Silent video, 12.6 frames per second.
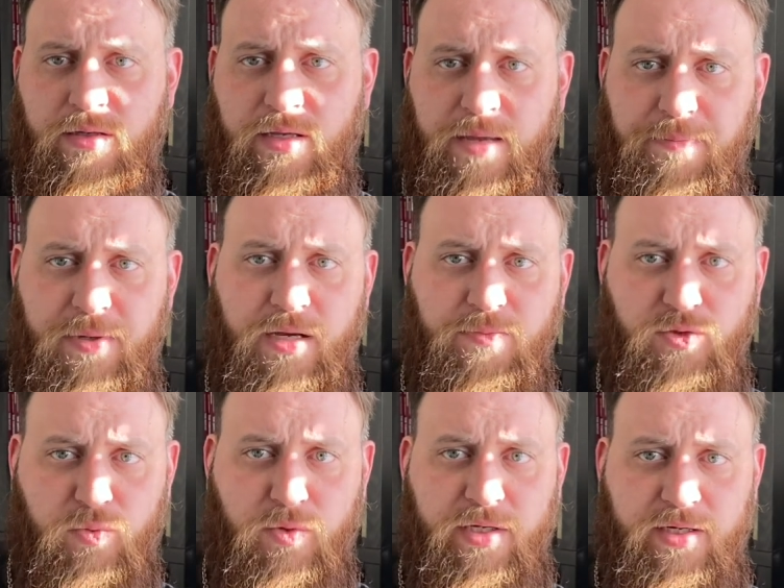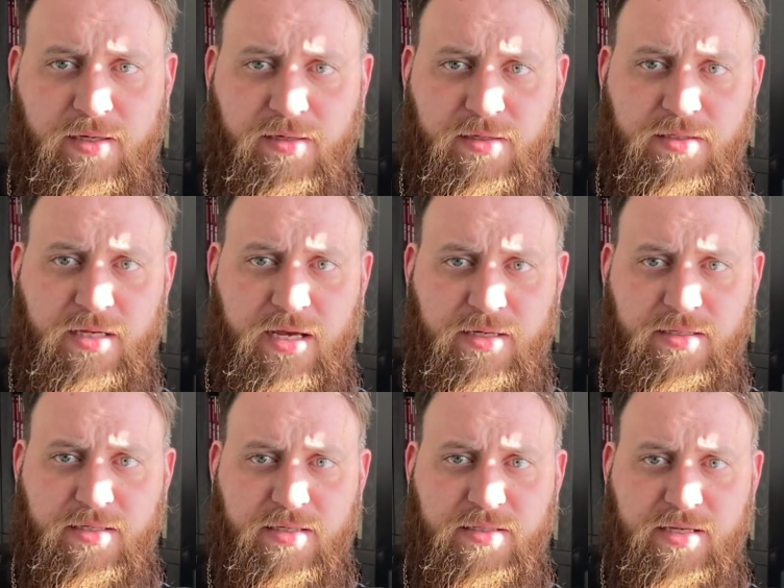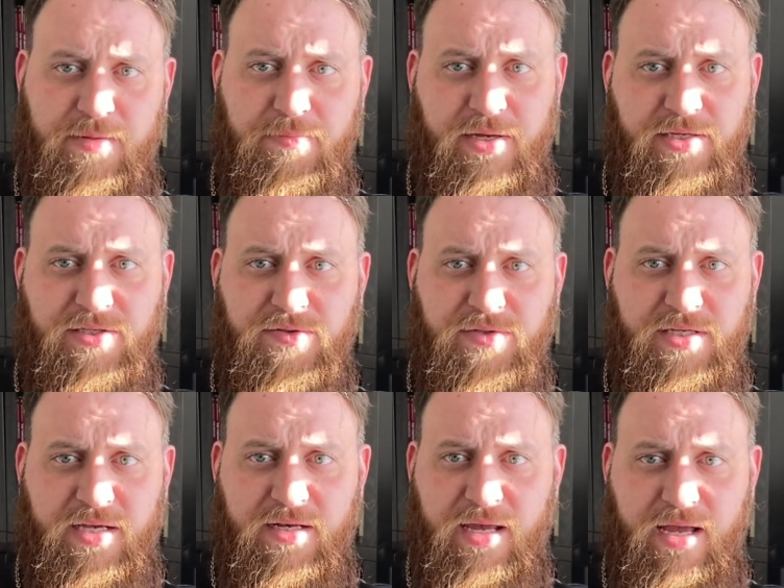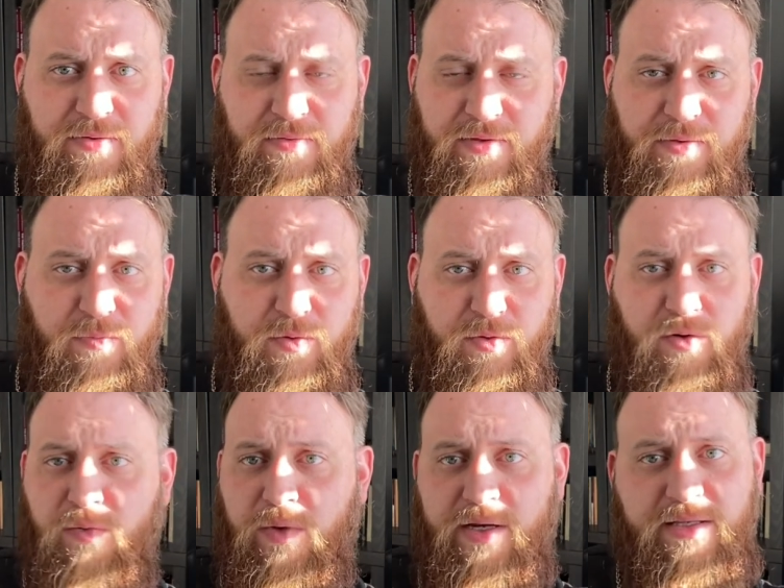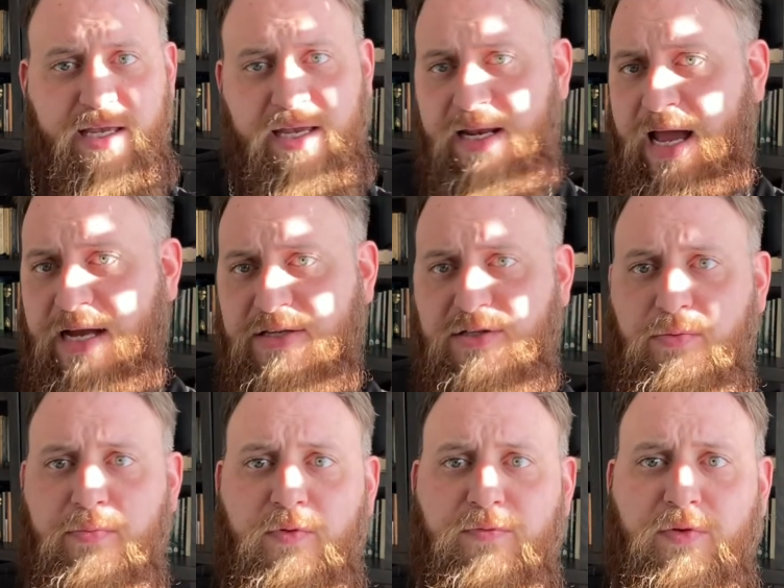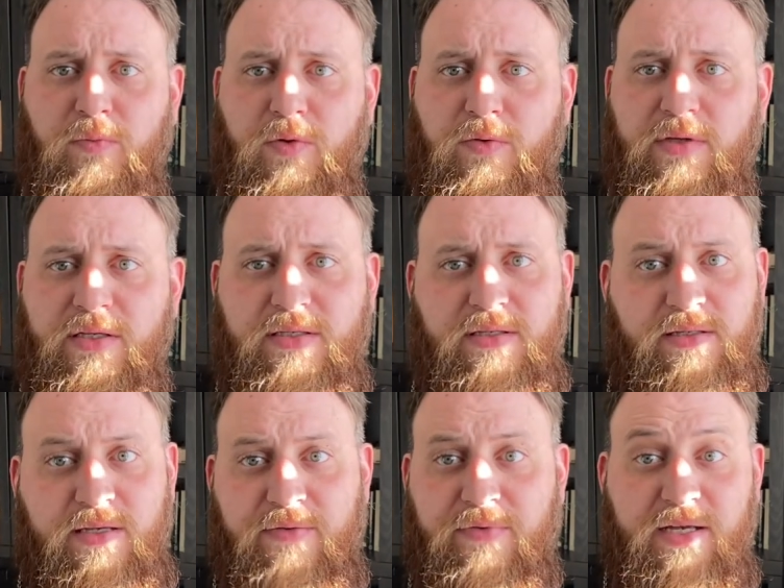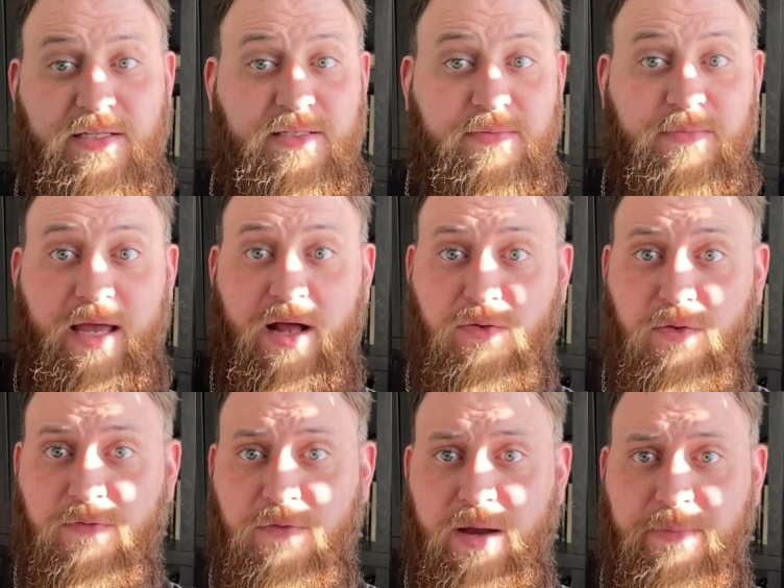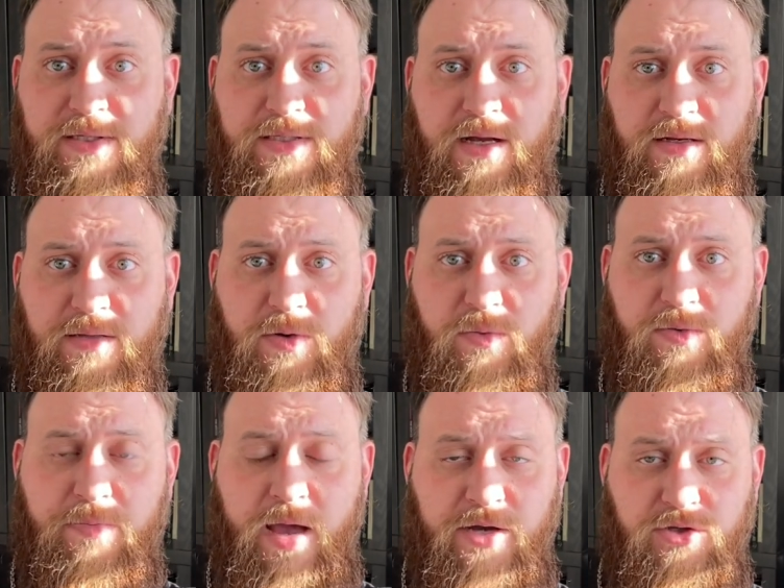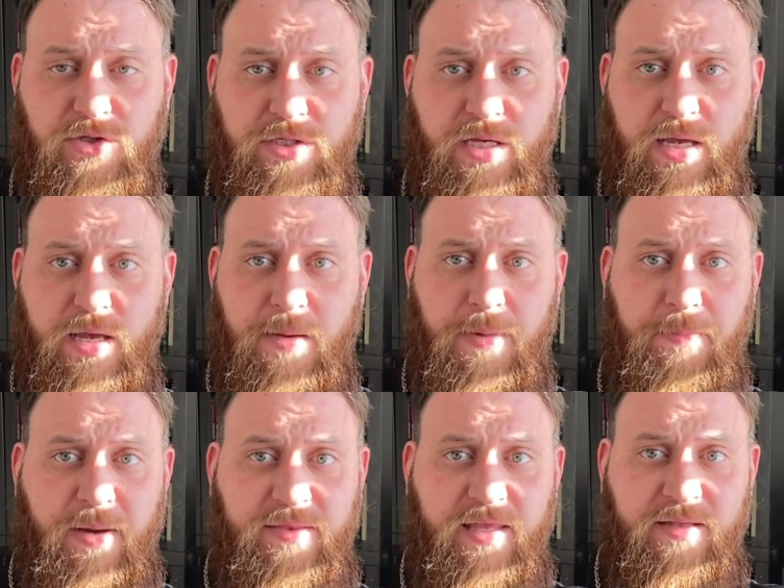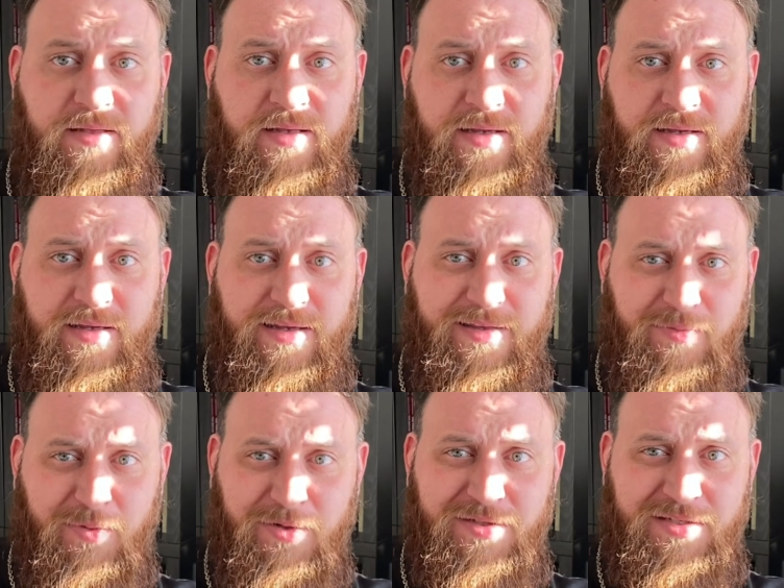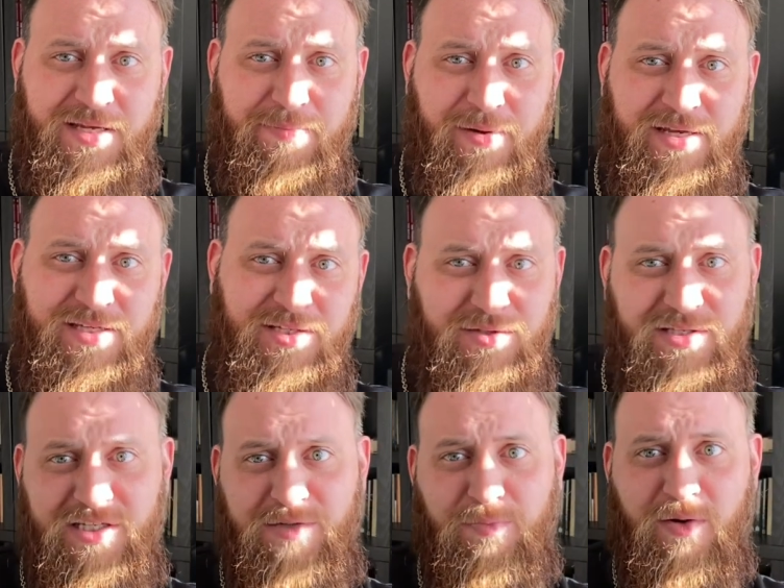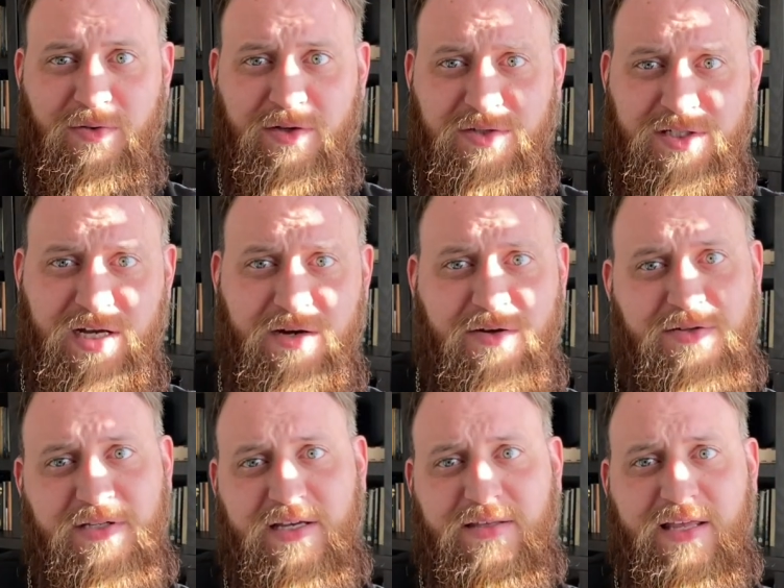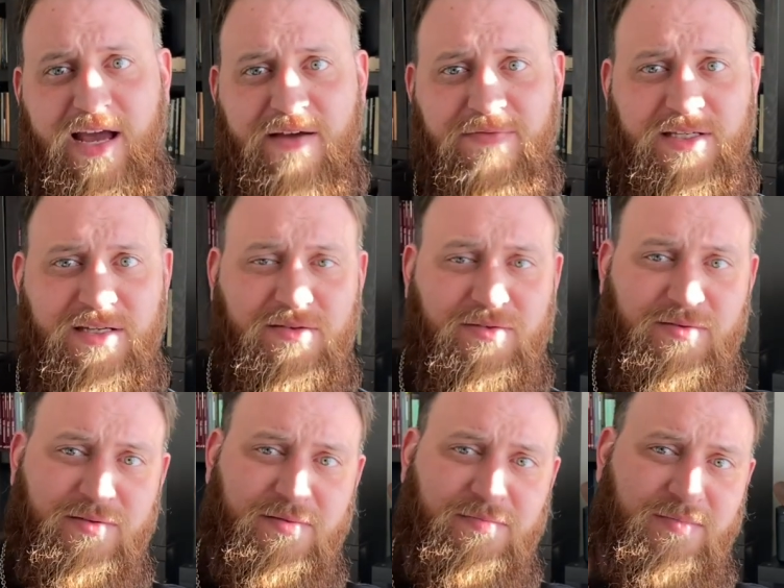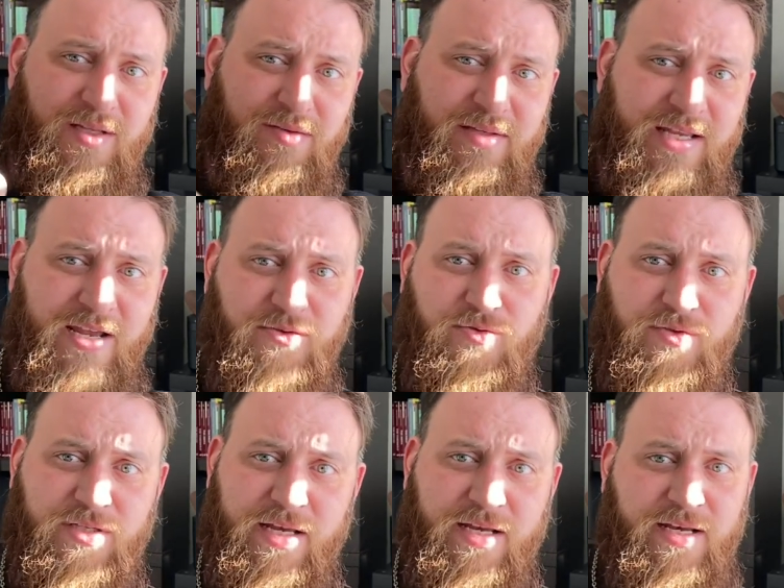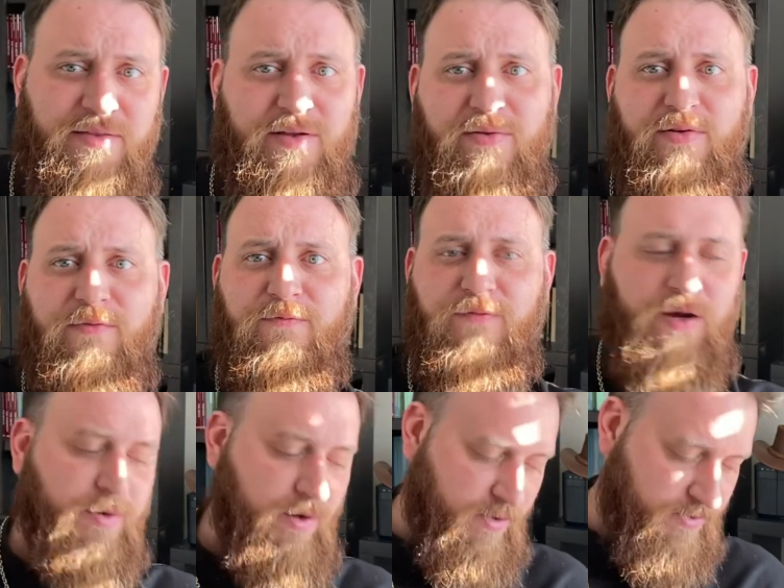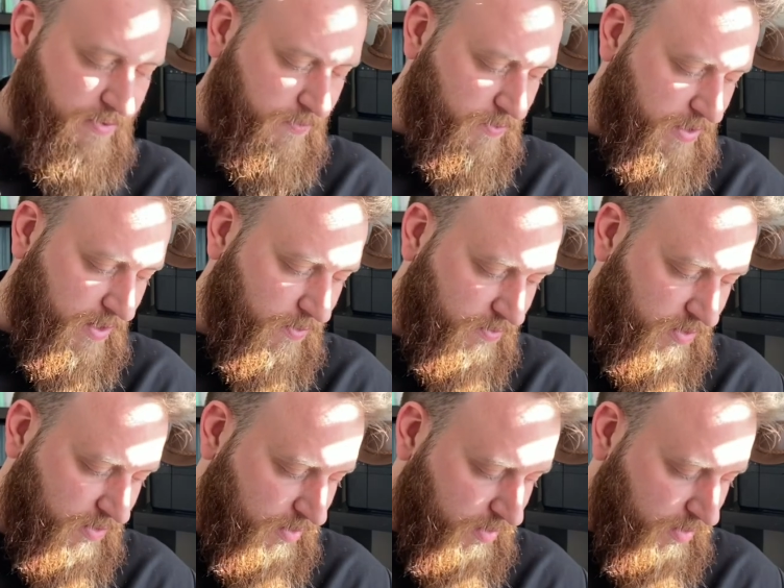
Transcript: it becomes rooted in us. And as St. Paisios said, then we're going to want to take an axe to remove the rootlets, even as Elder Ephraim has talked about with passions. But by then, in the words of St. Paisios, they sprout little suckers. They have these other little tendrils that get in there, and they're very hard to root out.